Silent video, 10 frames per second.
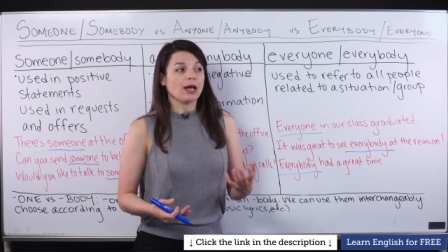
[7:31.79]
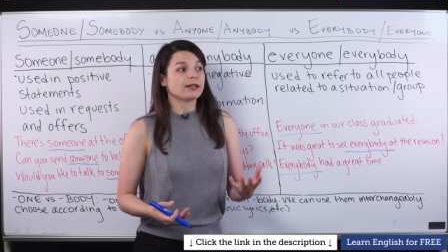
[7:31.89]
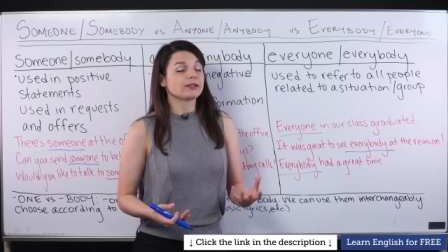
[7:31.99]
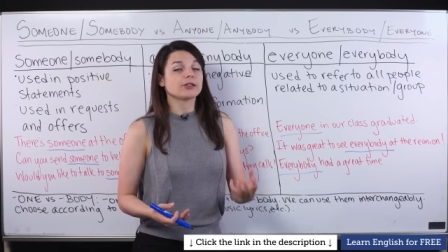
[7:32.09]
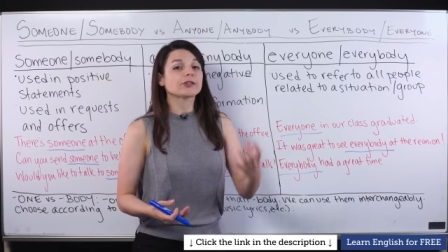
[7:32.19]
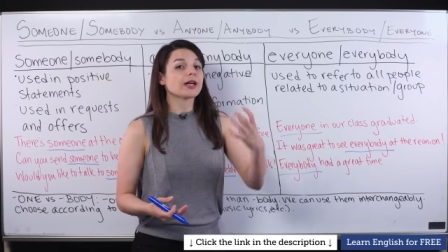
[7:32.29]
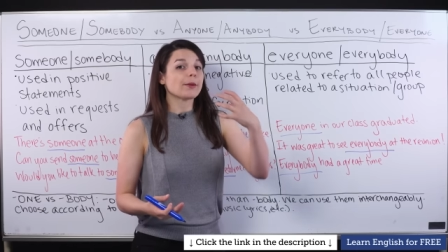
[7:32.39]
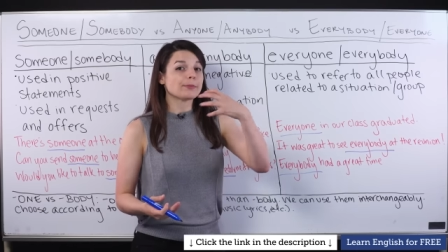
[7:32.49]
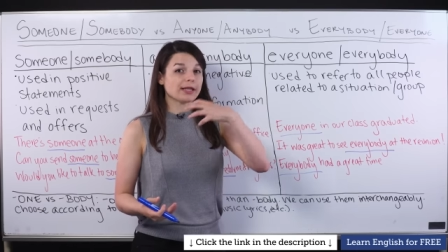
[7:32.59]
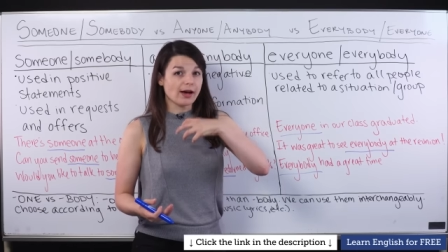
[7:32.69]
It's just
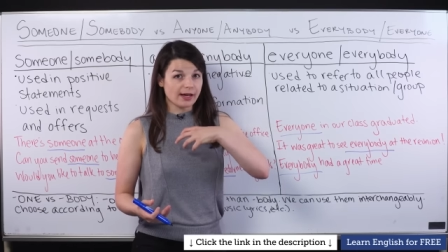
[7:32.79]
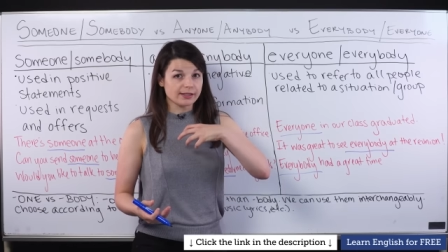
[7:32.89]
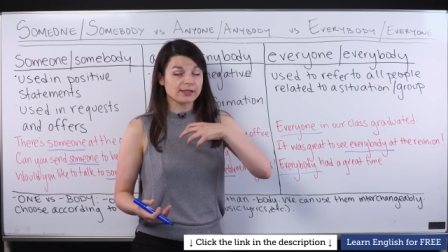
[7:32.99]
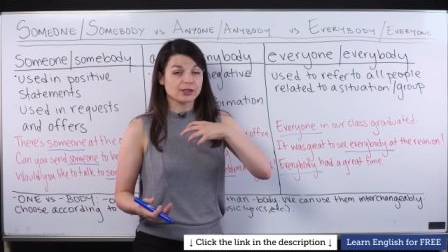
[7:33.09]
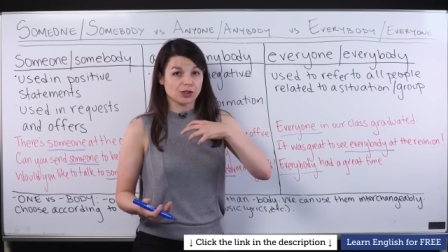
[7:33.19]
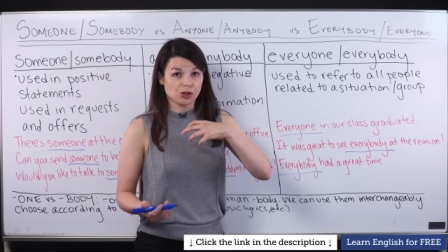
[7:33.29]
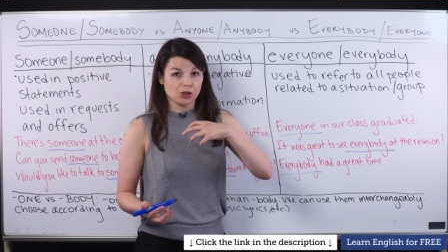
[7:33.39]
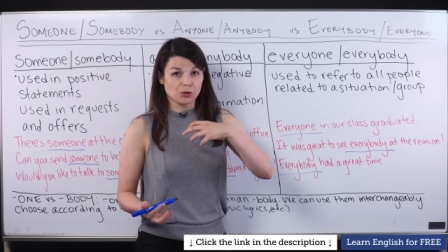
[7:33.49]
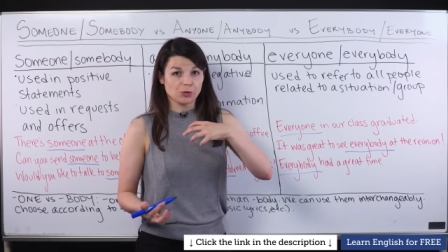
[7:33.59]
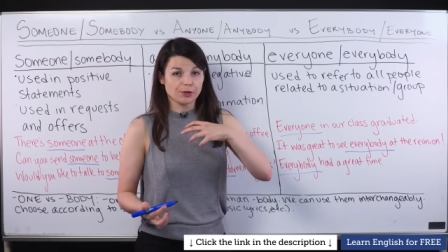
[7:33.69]
up to us to
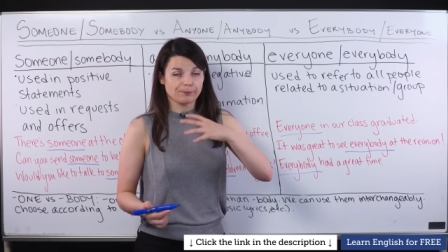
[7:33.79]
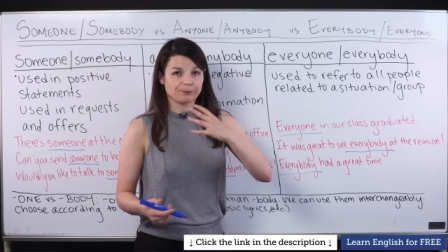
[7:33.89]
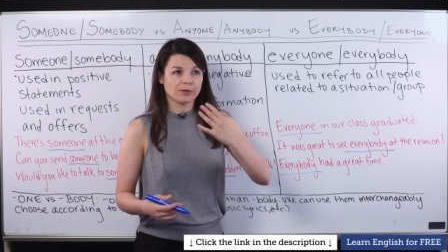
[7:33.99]
choose.